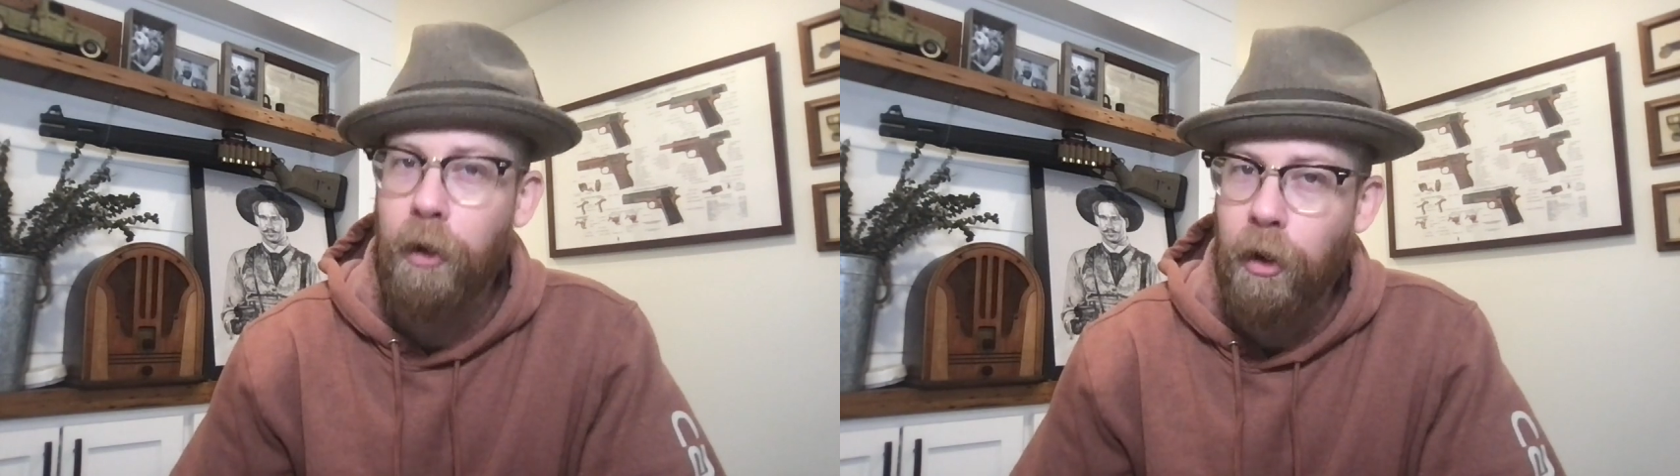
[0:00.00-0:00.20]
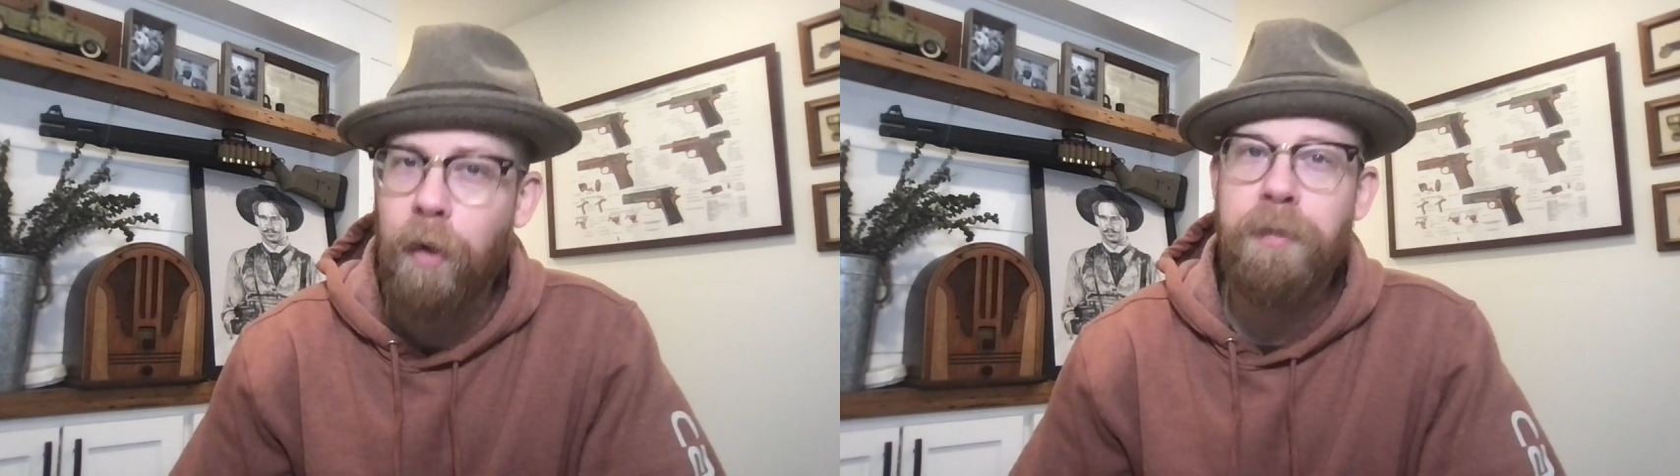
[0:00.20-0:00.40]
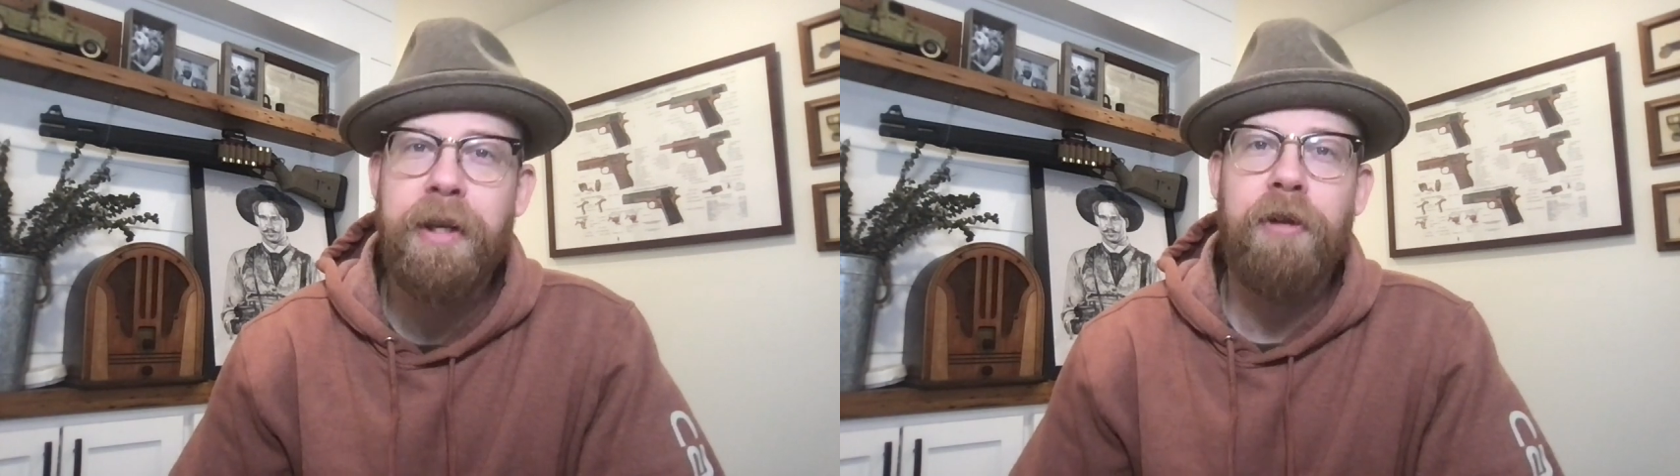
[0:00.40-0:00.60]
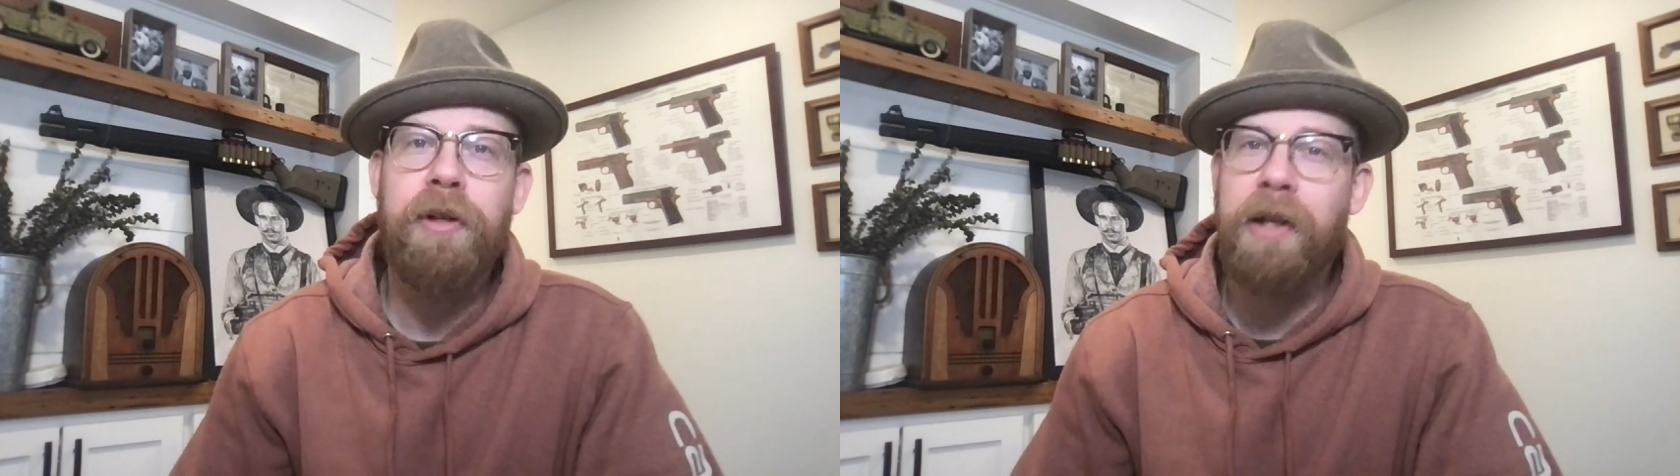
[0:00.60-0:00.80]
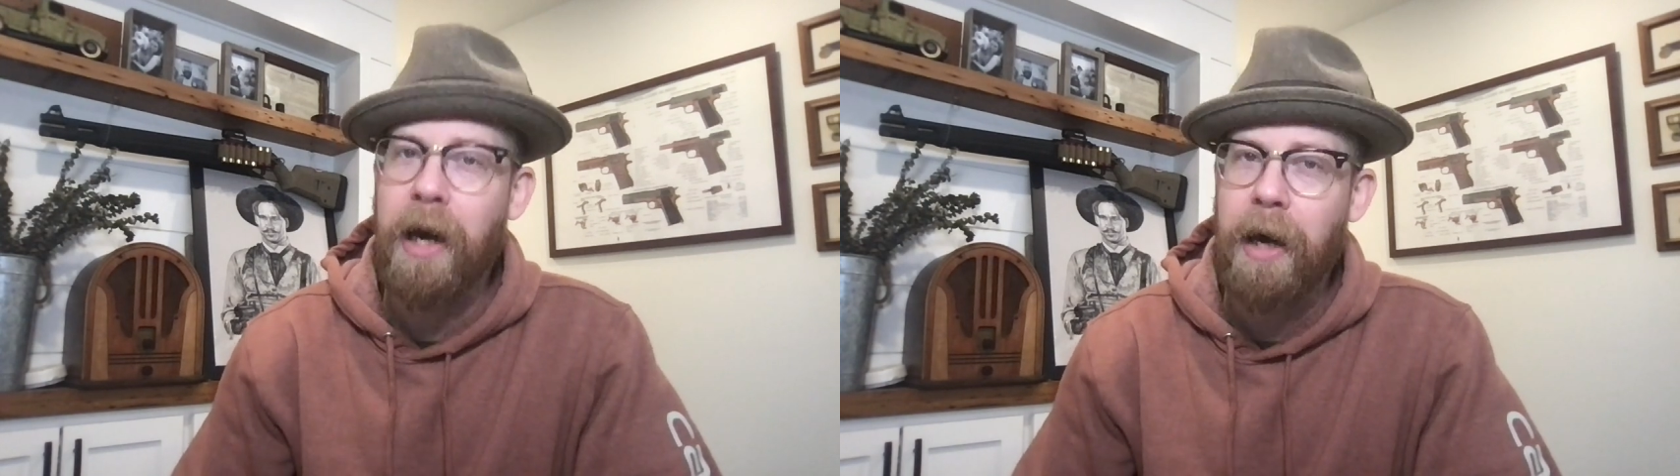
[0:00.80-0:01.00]
arms that are
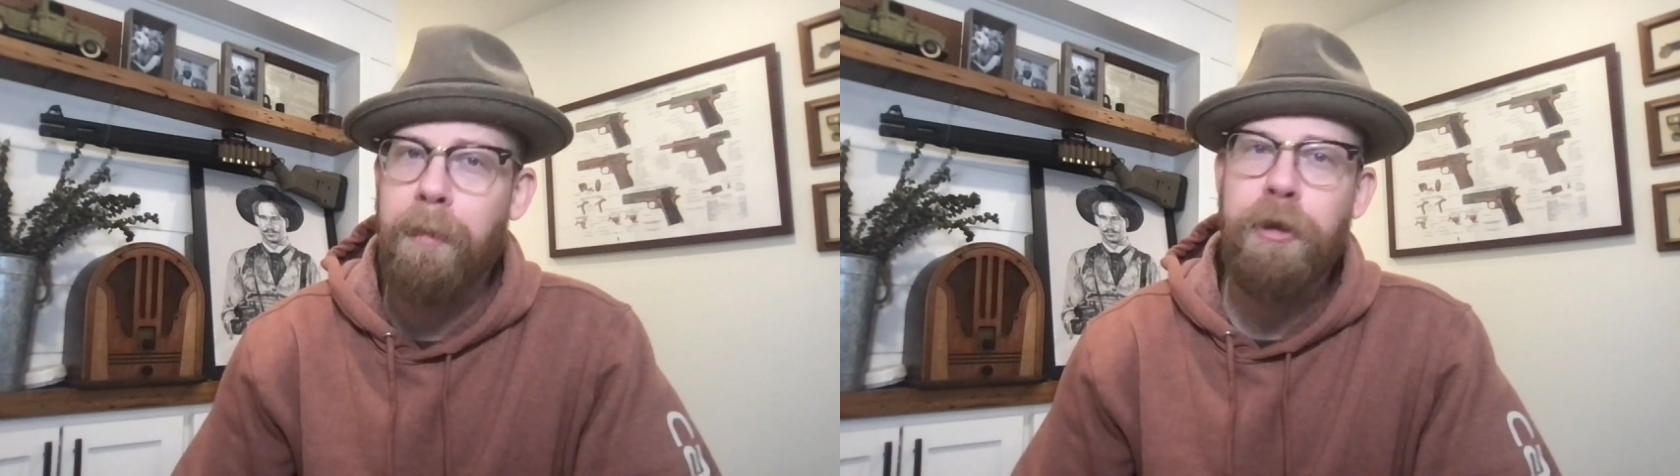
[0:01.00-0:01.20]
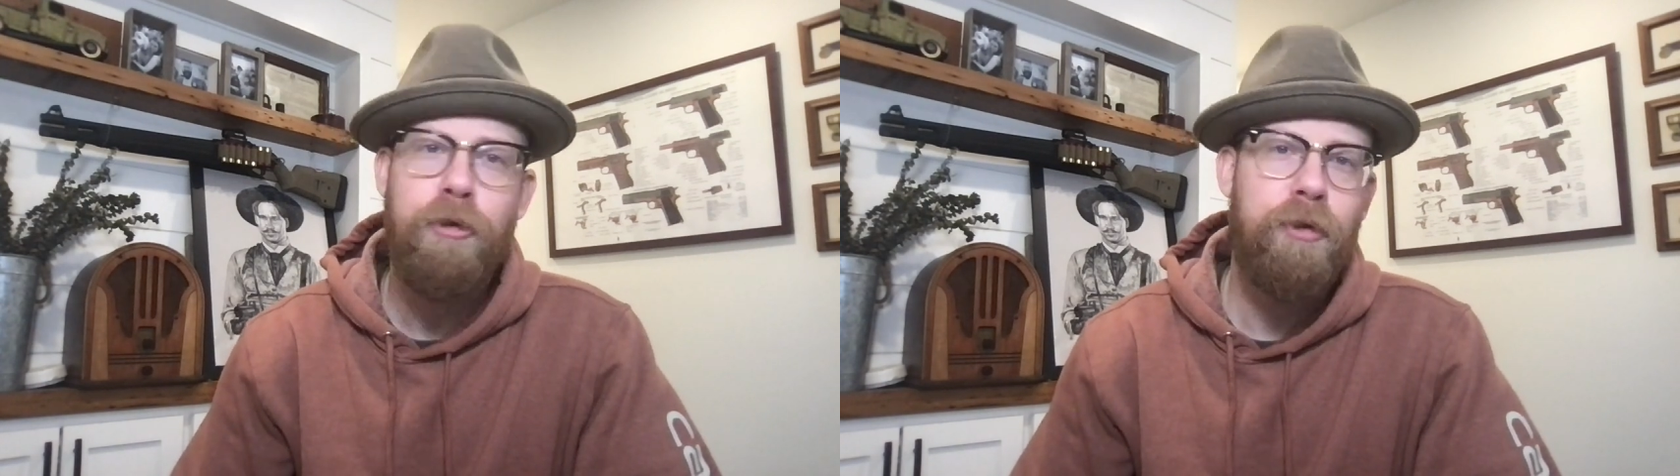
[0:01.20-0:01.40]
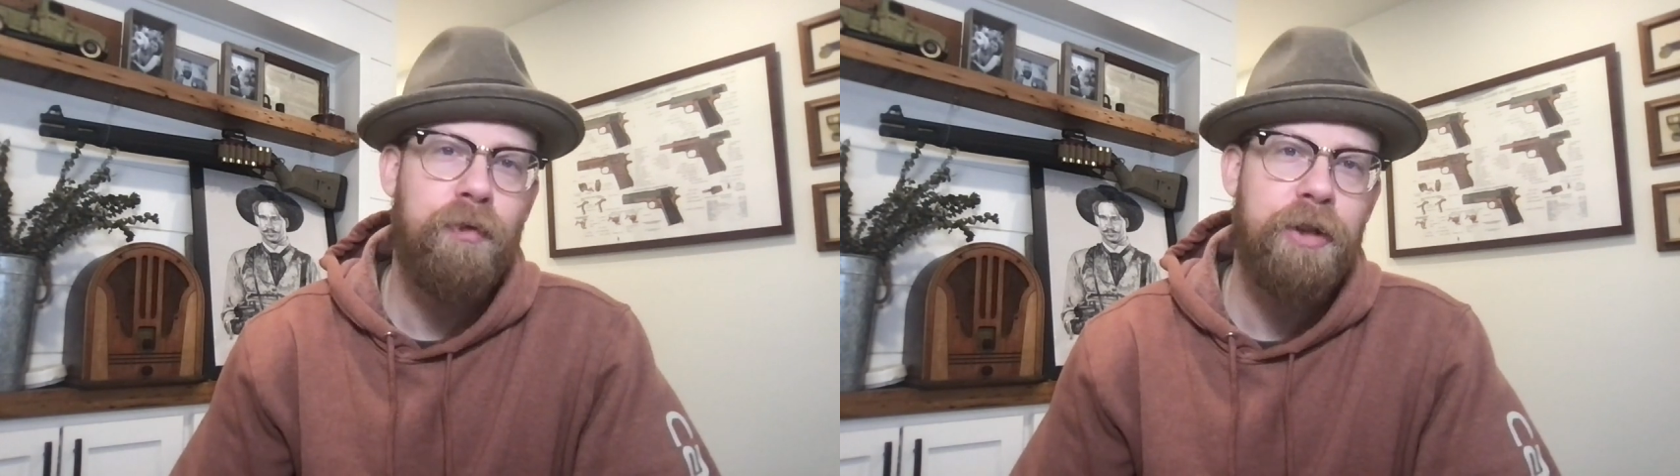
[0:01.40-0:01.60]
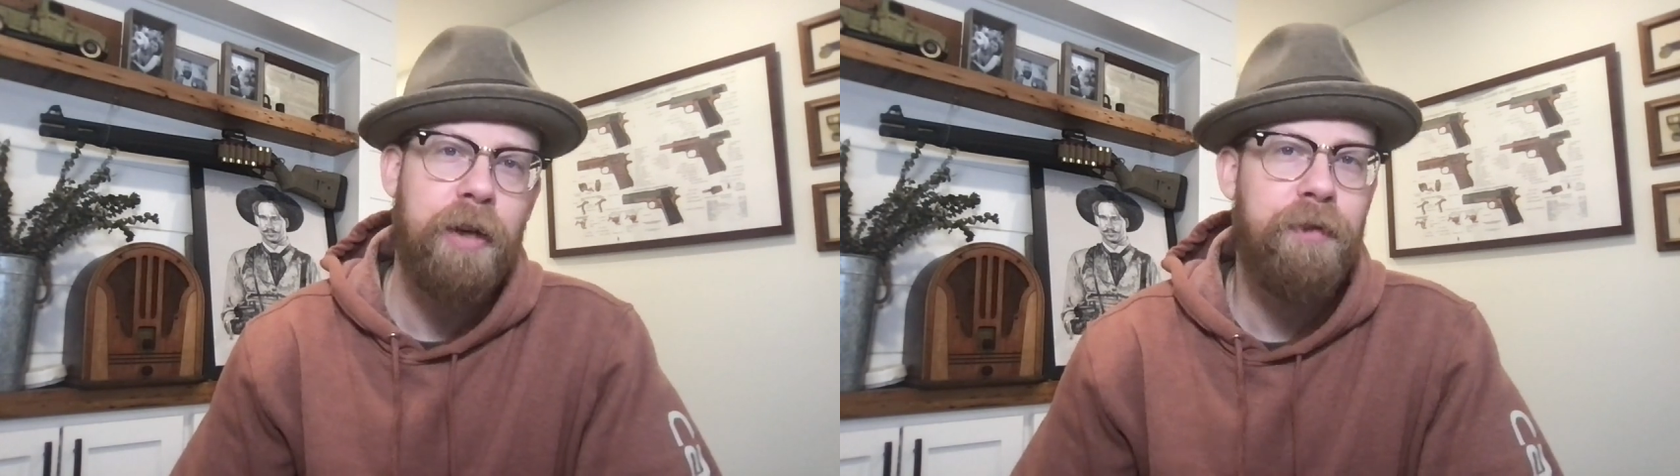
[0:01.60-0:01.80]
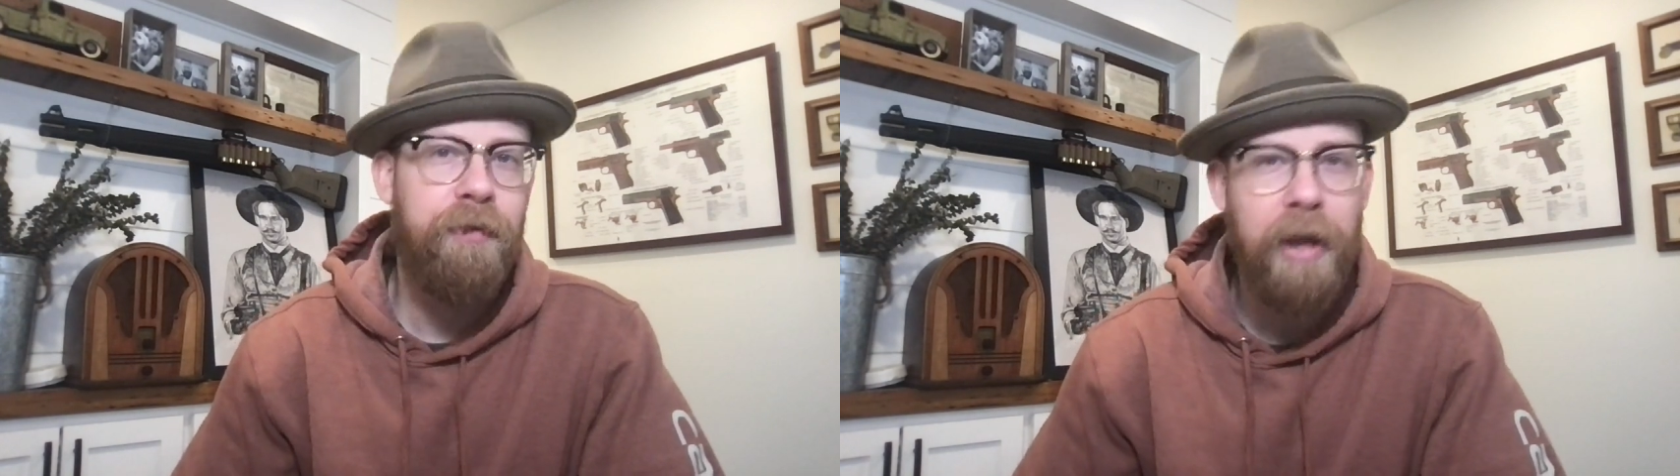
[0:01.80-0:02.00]
in common use for
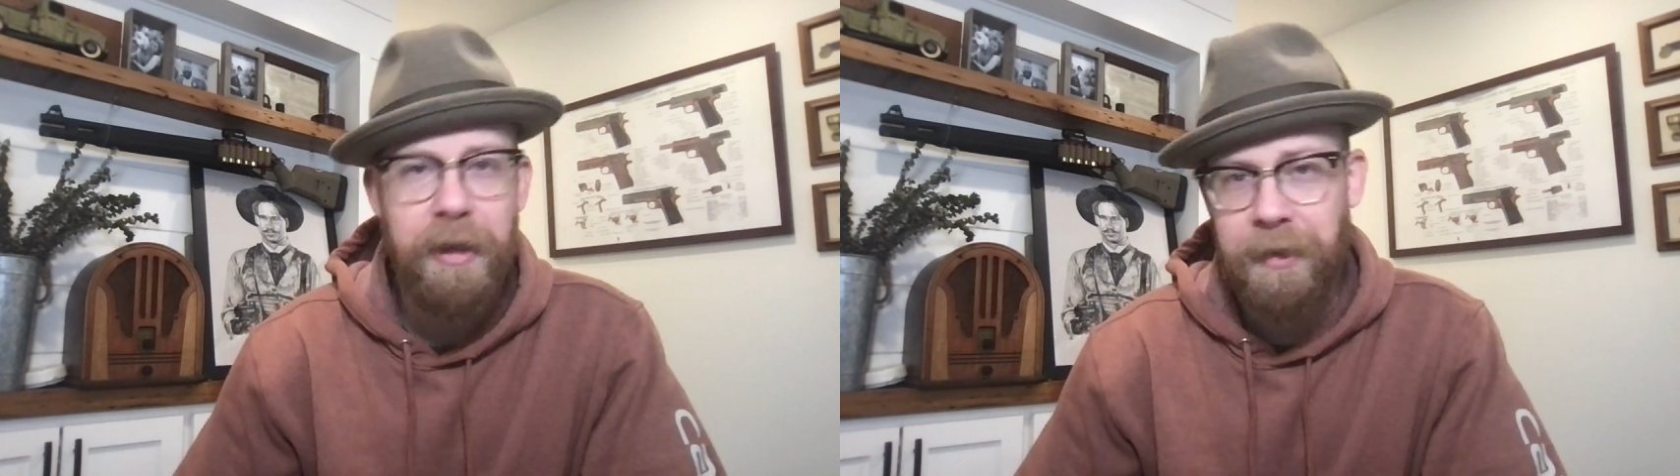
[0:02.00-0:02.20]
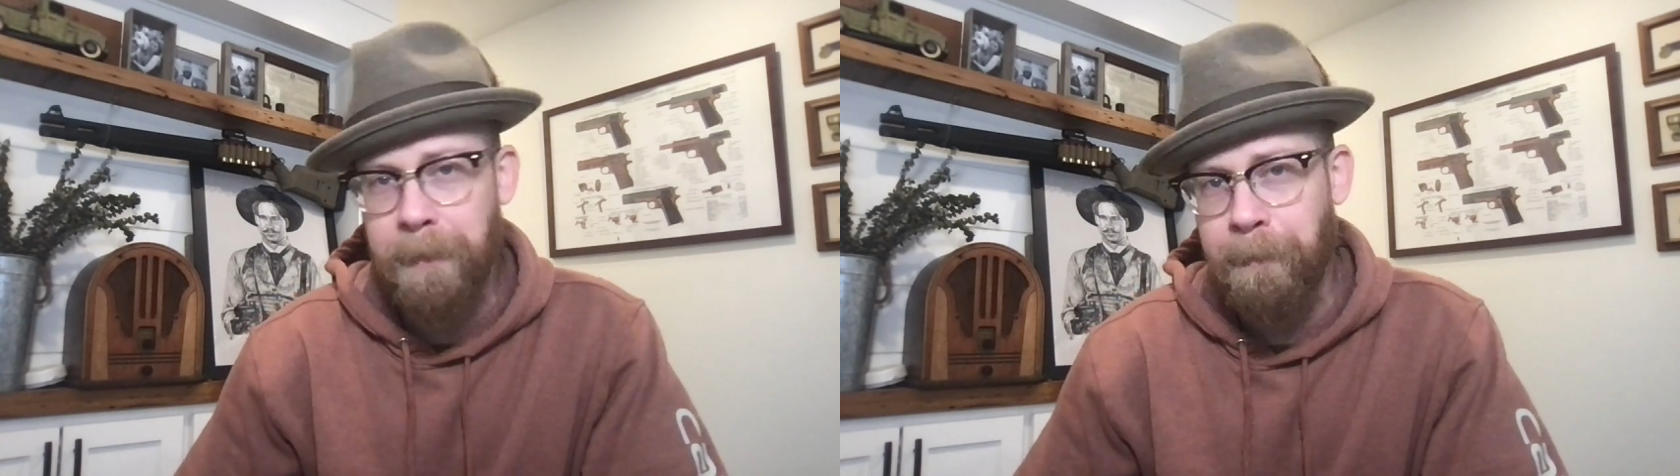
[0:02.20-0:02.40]
self-defense.